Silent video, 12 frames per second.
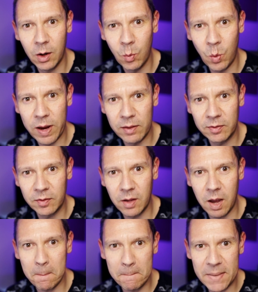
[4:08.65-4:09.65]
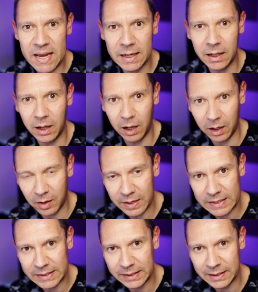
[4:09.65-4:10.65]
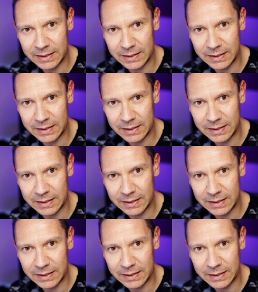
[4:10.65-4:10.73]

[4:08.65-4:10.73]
with a big light,